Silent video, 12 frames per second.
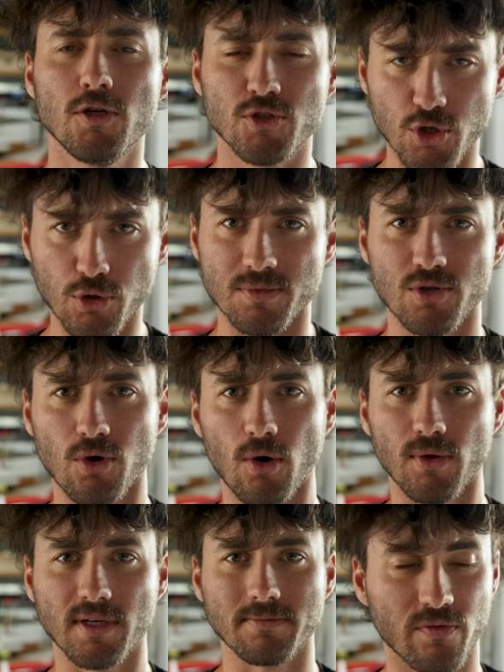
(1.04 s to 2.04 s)
doom
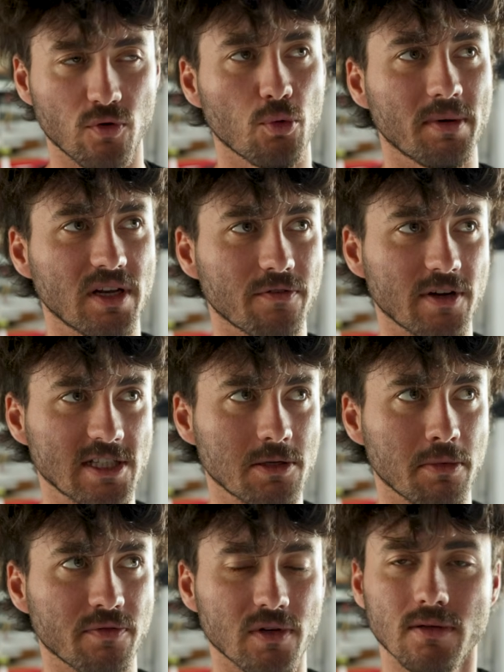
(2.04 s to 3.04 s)
scrolling. We've all been a victim
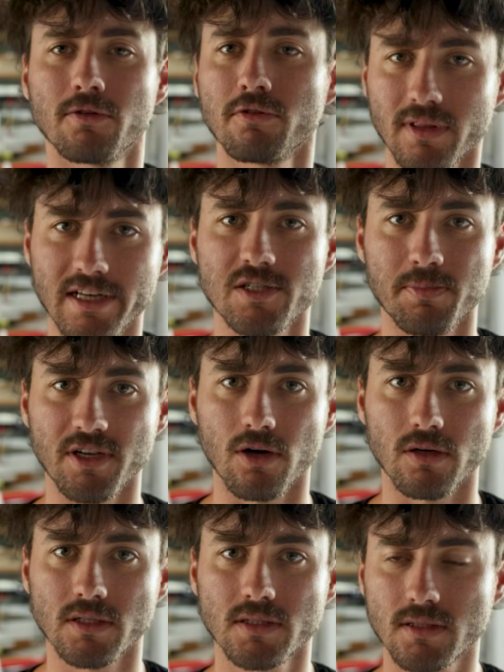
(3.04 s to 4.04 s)
of it, let's be
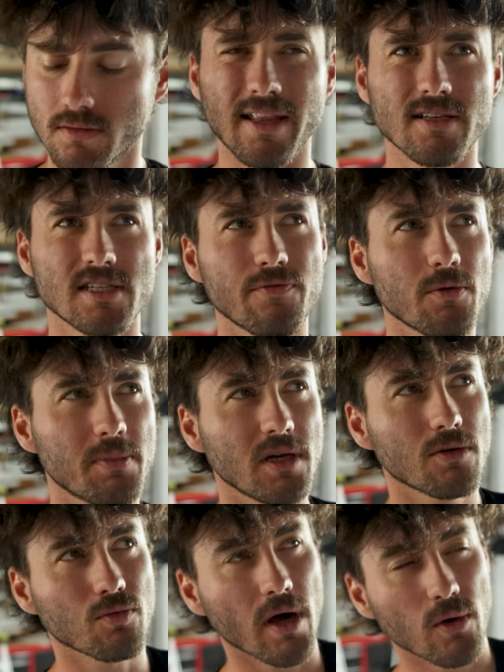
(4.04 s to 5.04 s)
honest. And there's never been
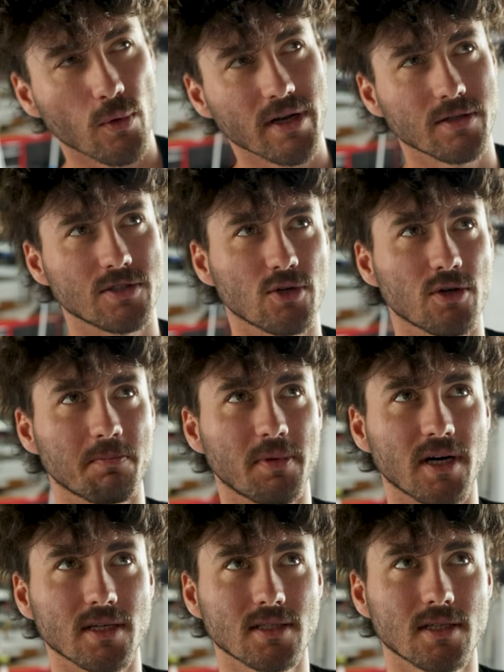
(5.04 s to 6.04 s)
a right way to do it,
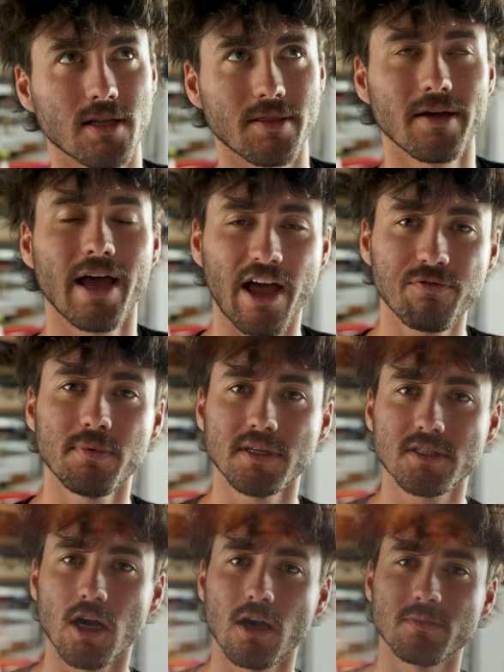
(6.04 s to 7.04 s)
but there have been
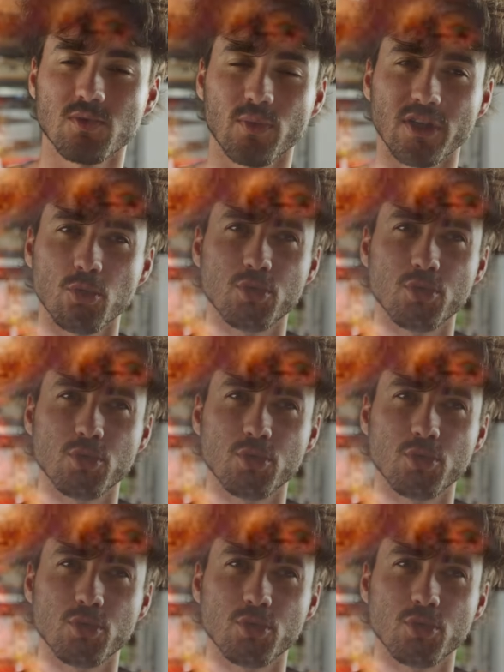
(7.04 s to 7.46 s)
times where you